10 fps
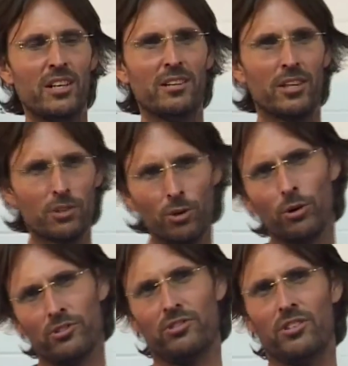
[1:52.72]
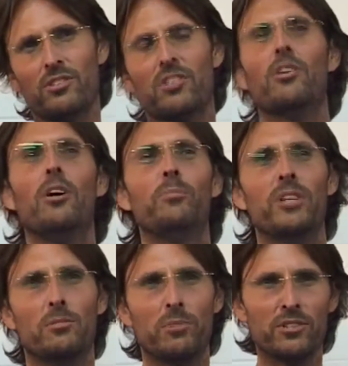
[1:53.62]
that causes it to not be
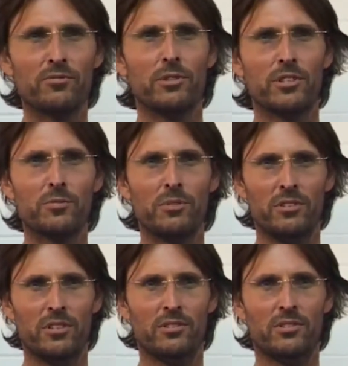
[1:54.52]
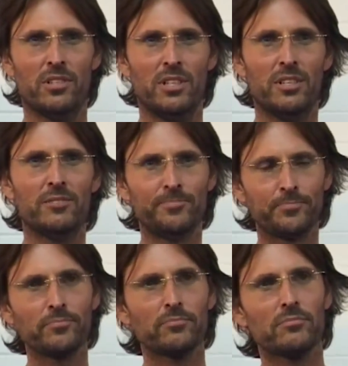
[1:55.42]
a blissful experience.
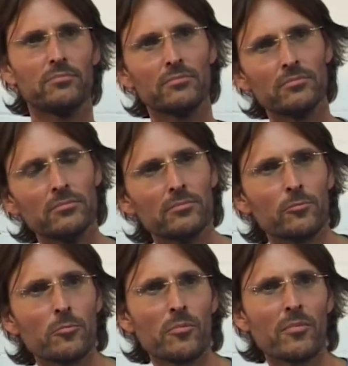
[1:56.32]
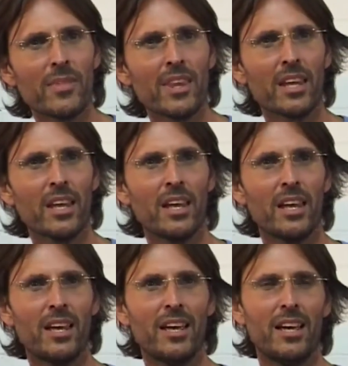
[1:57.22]
I think it's a blurred
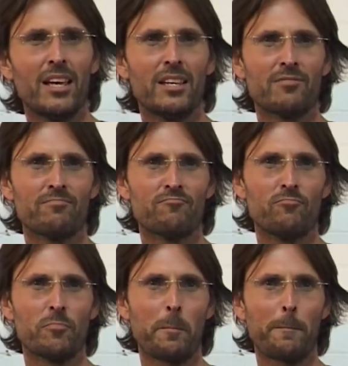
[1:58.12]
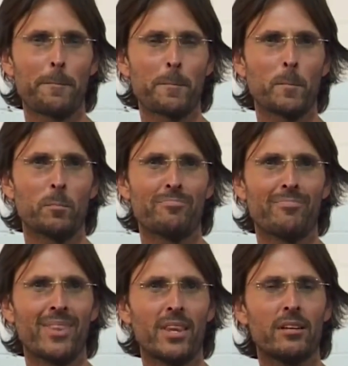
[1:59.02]
line for me, maybe for others. At
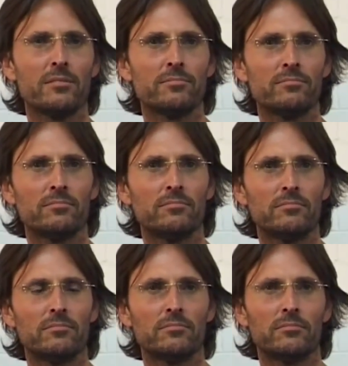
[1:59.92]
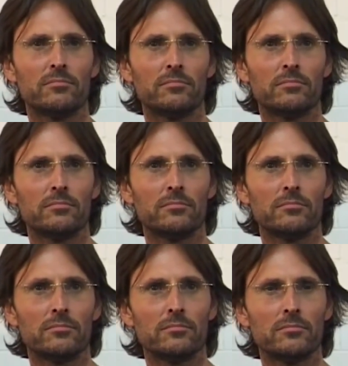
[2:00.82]
what point are we going into
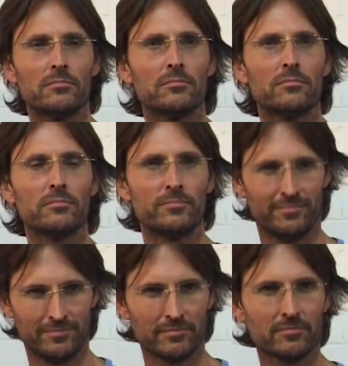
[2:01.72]
emotion? And